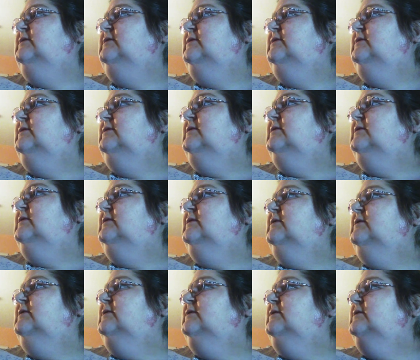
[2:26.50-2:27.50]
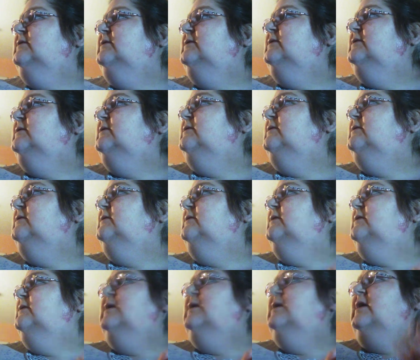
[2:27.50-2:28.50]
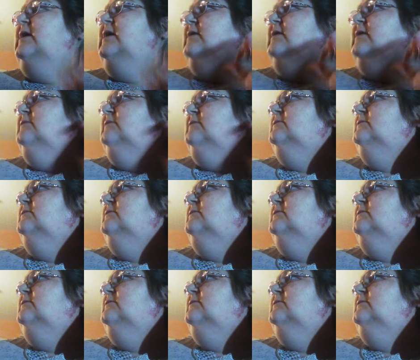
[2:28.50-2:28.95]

(silence)